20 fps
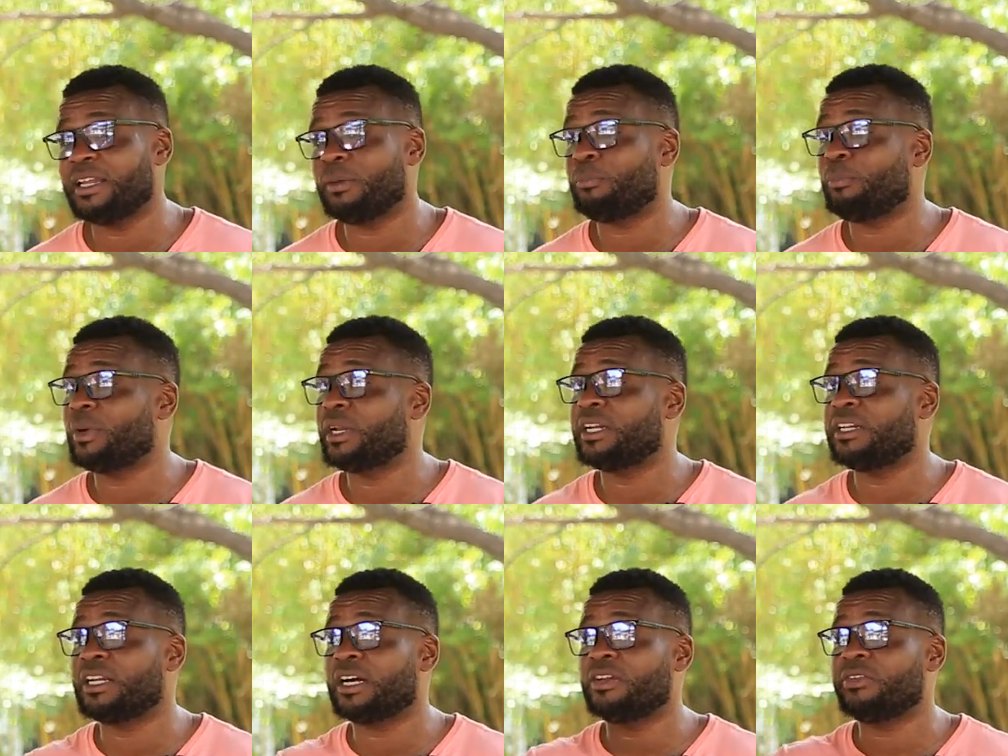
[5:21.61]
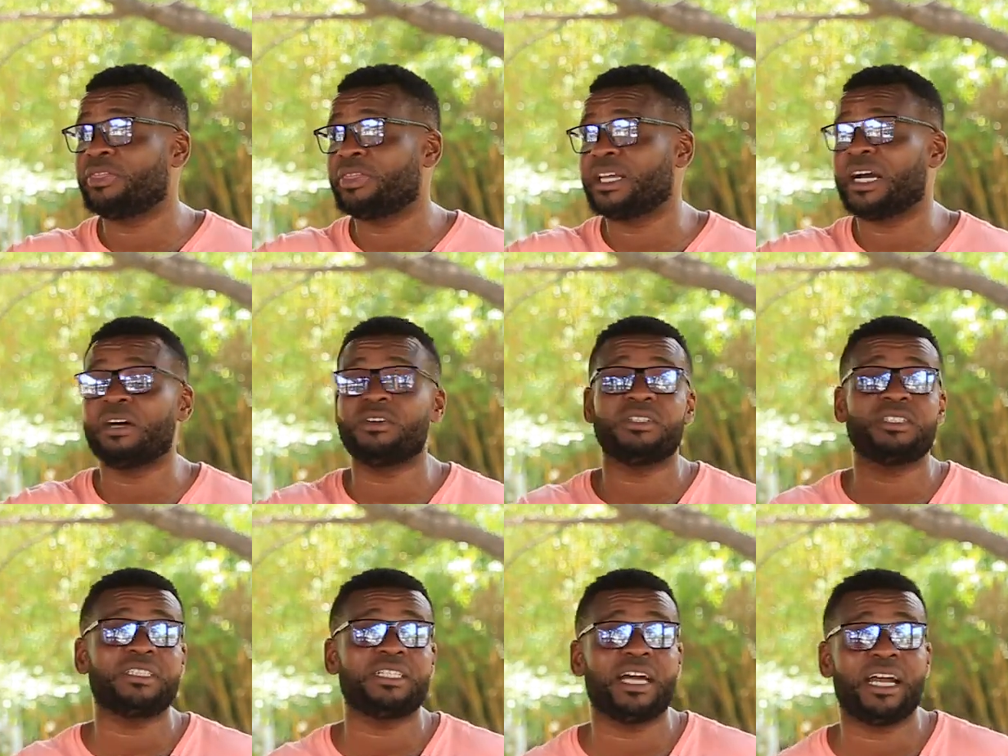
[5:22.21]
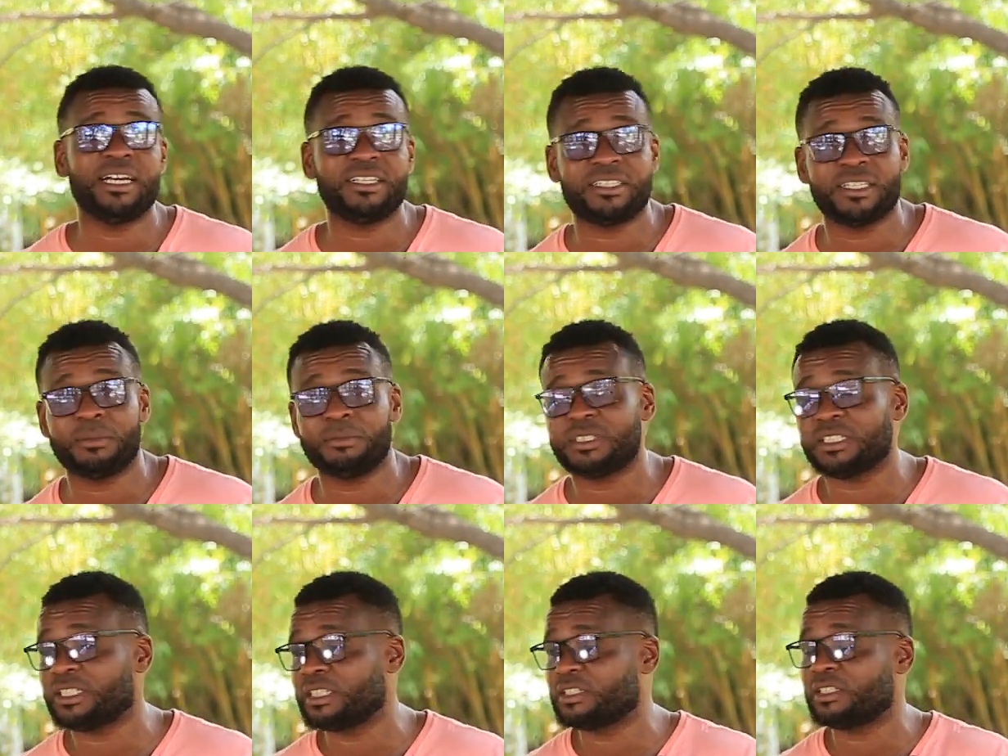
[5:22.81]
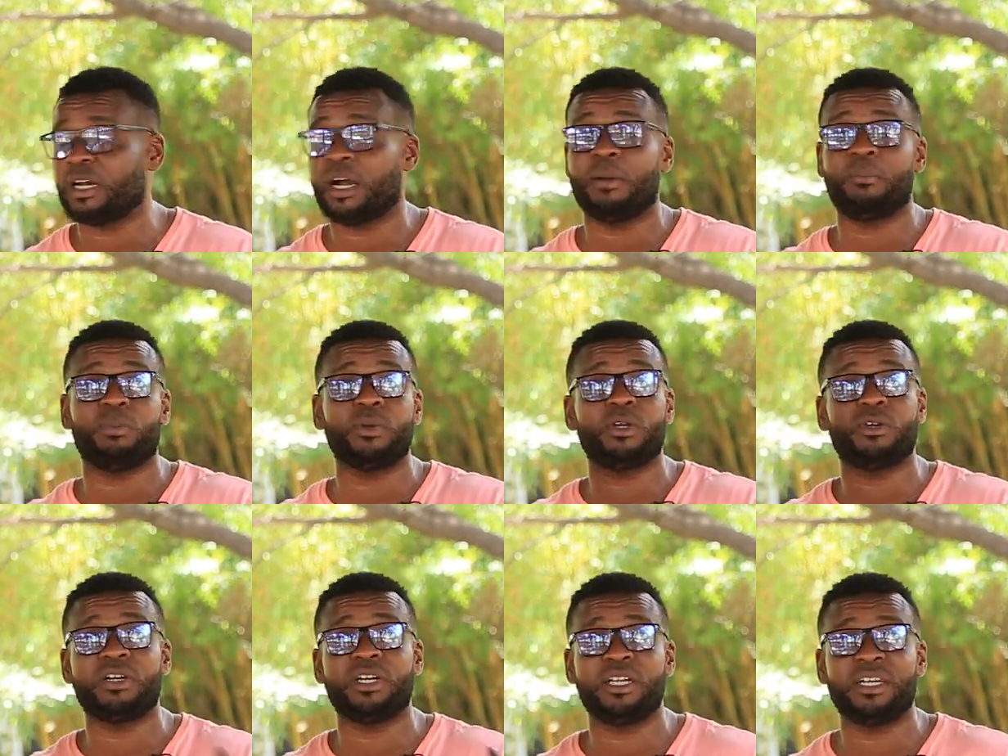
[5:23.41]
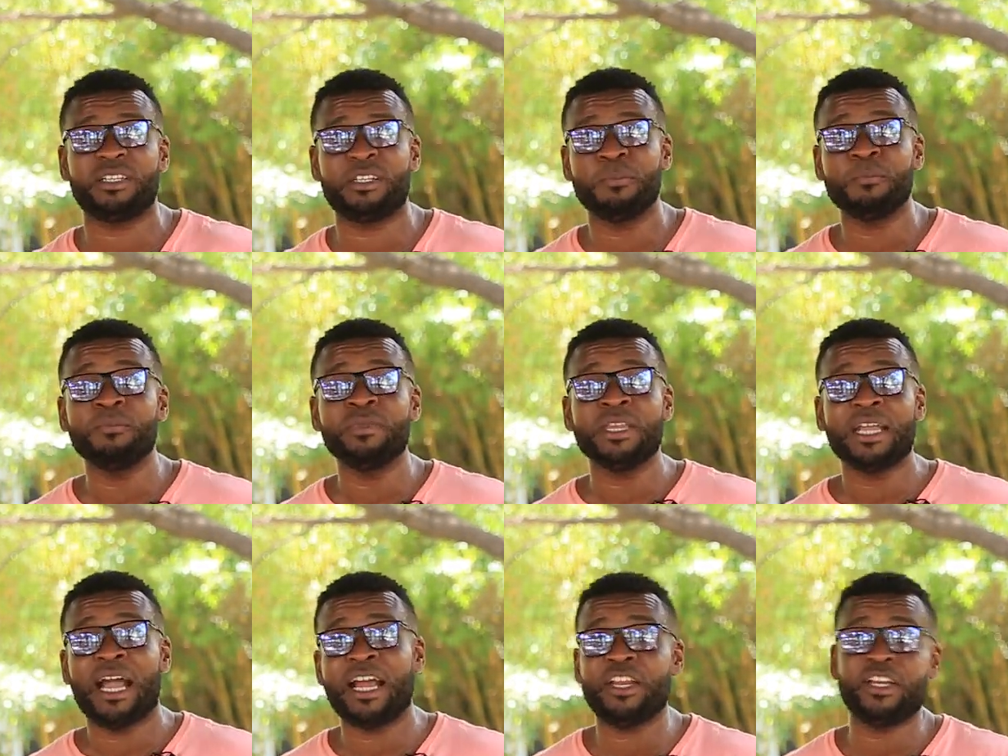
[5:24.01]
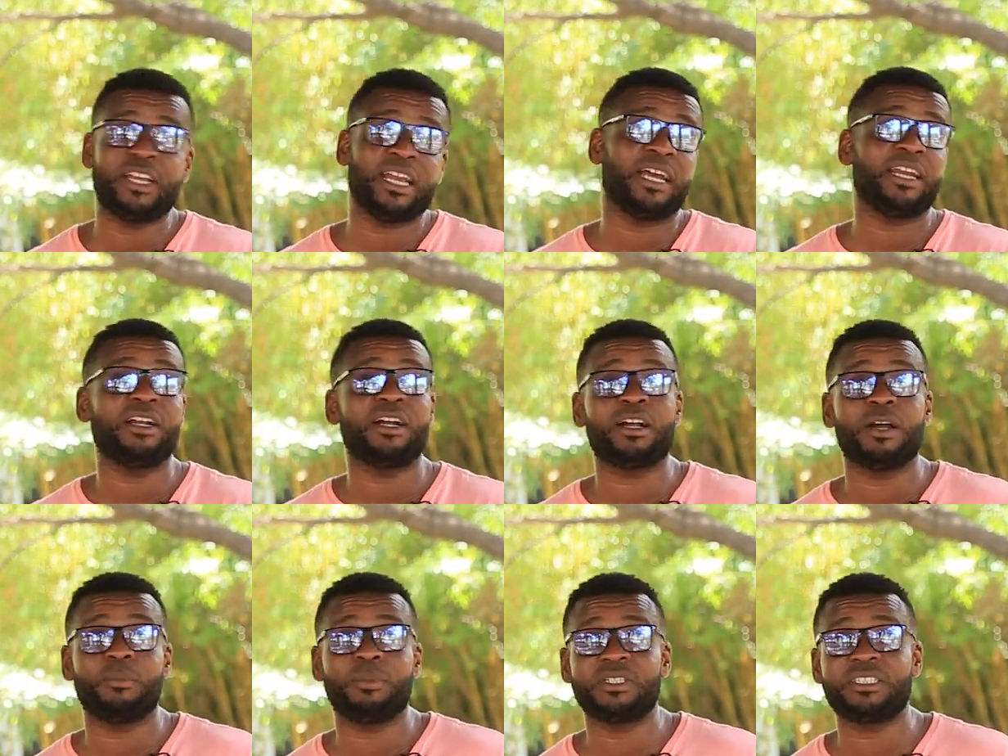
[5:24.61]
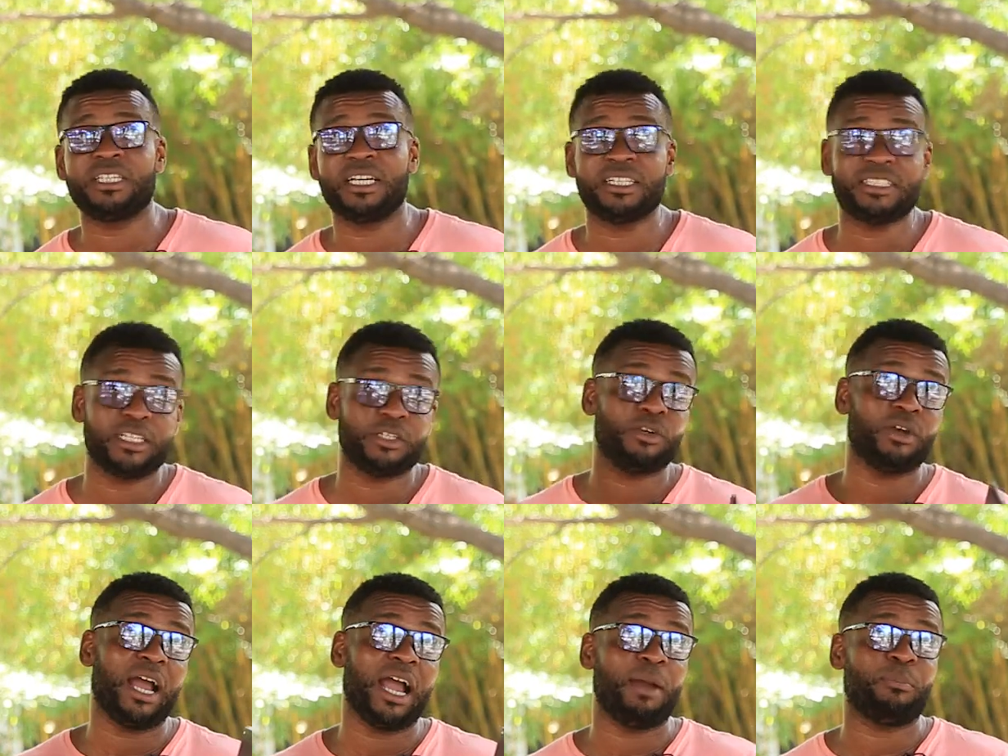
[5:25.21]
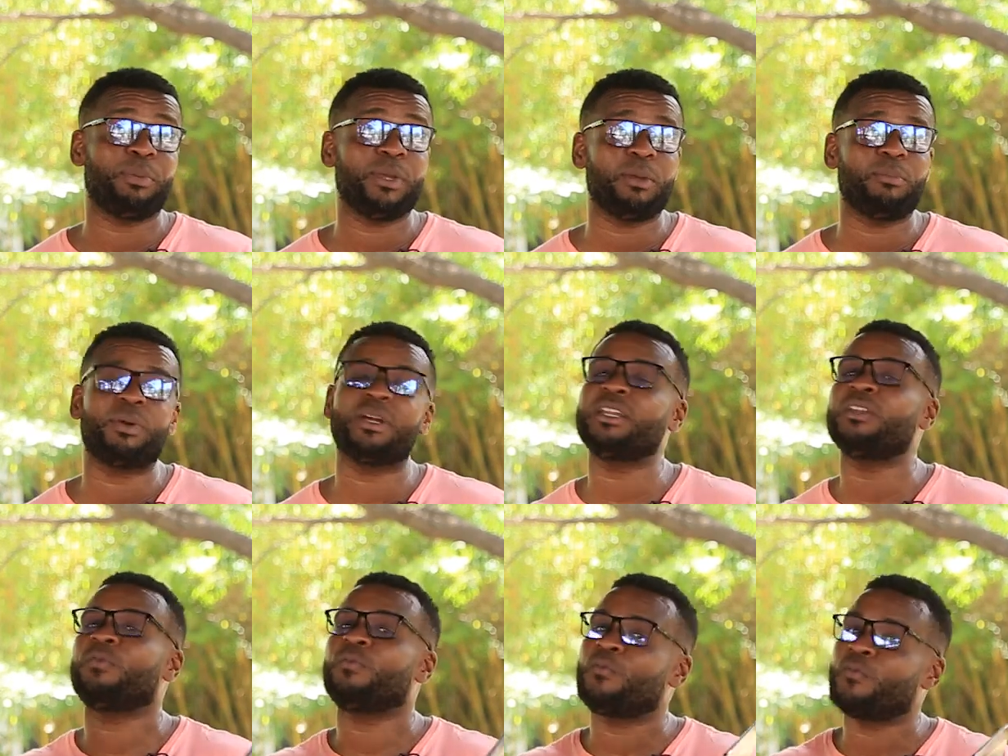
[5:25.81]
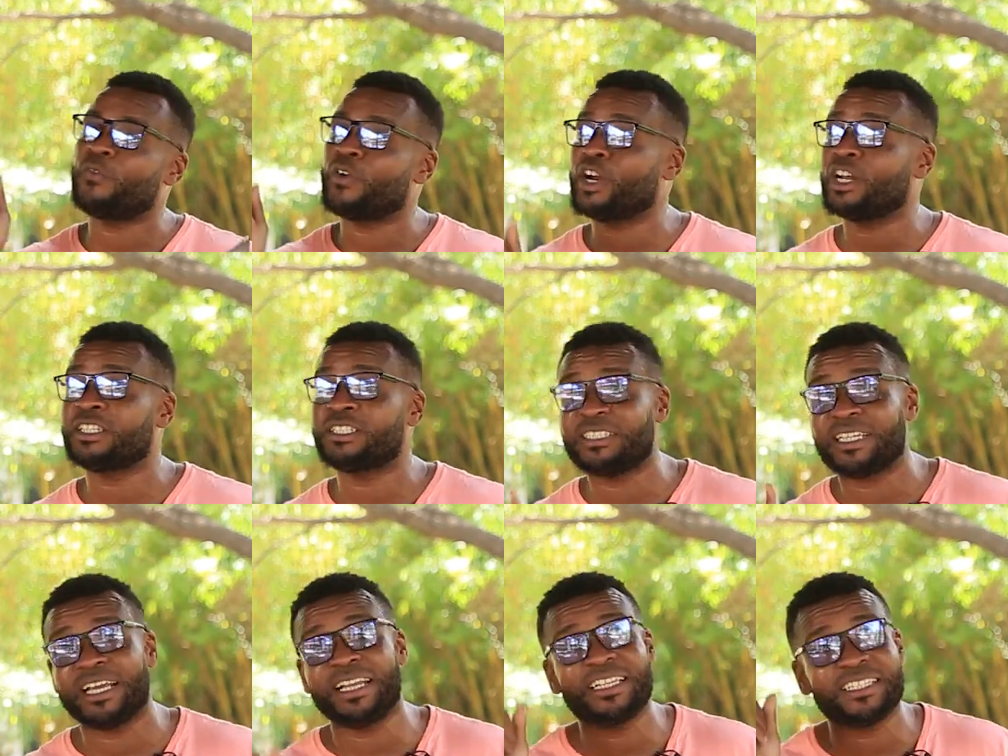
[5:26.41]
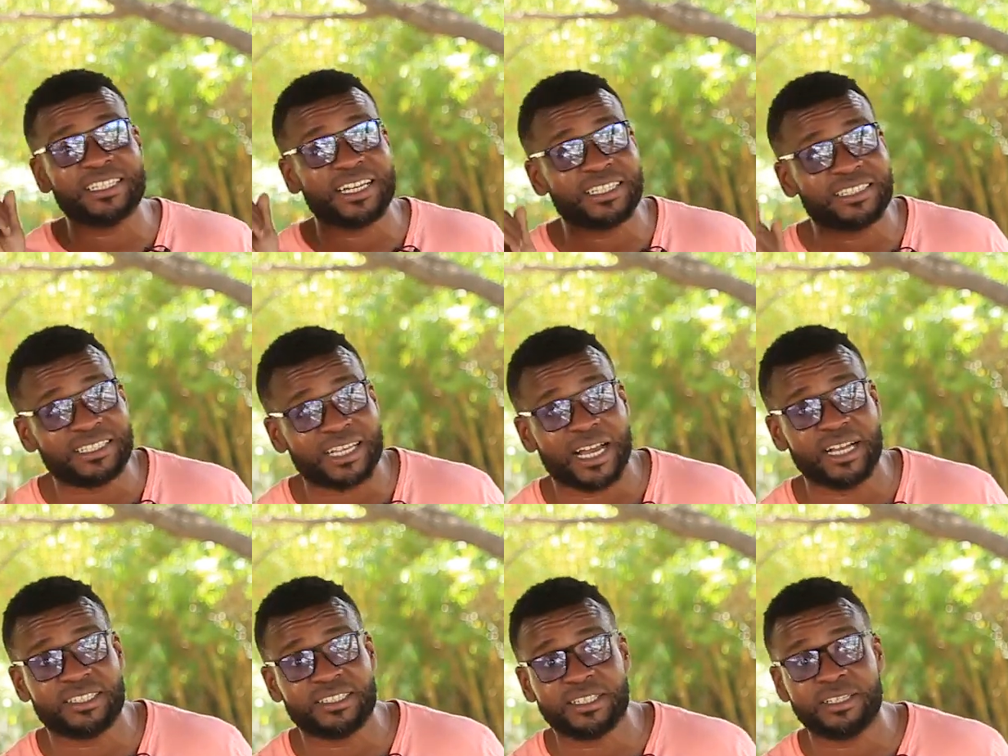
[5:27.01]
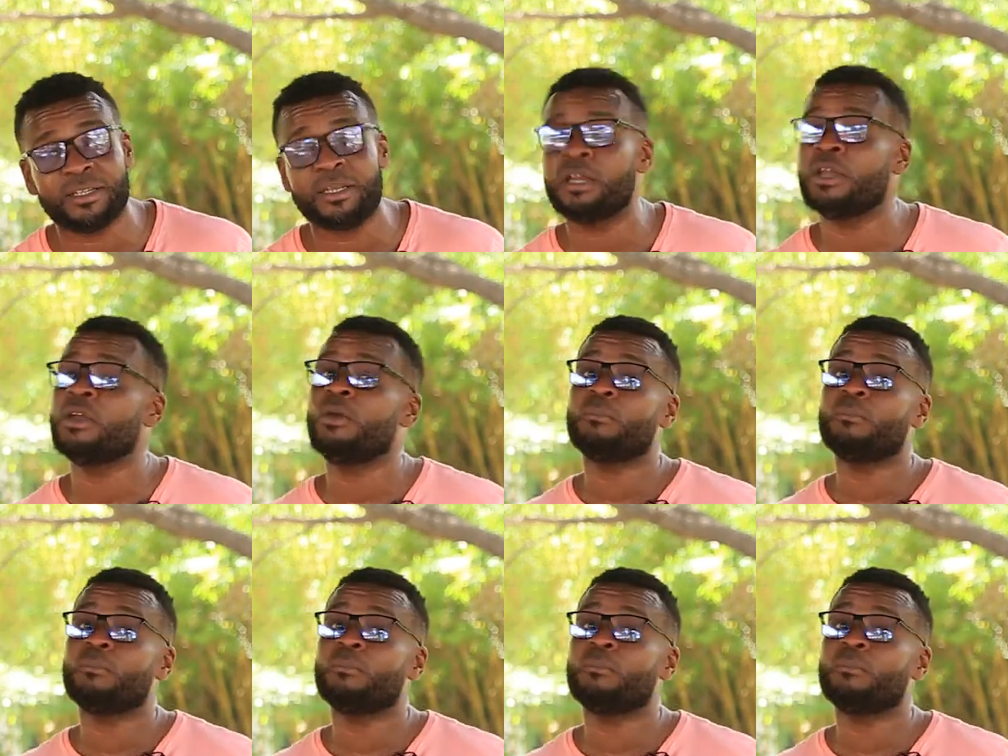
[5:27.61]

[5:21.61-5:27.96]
They're pulling down thousands of items. They're just uploading it and you're getting a couple sales and you're happy. But the first sale is exciting.